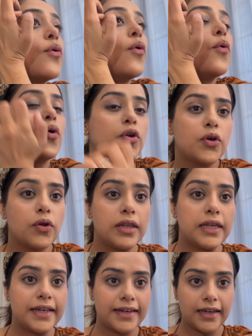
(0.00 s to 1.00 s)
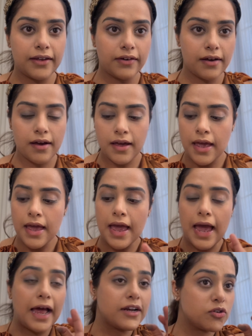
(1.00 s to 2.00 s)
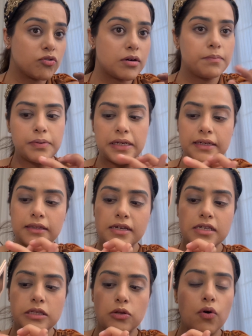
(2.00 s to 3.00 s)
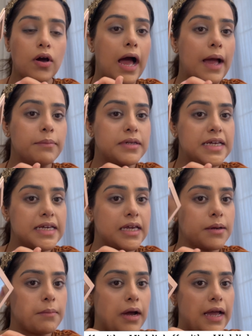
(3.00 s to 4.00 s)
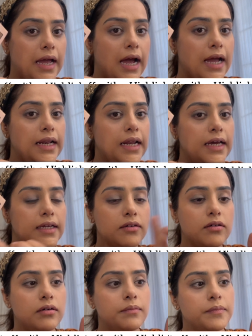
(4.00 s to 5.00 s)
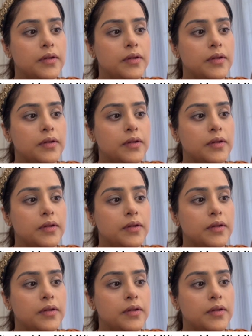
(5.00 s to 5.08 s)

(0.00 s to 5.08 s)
go on your lid area. And to complete this look, I'm taking my highlighter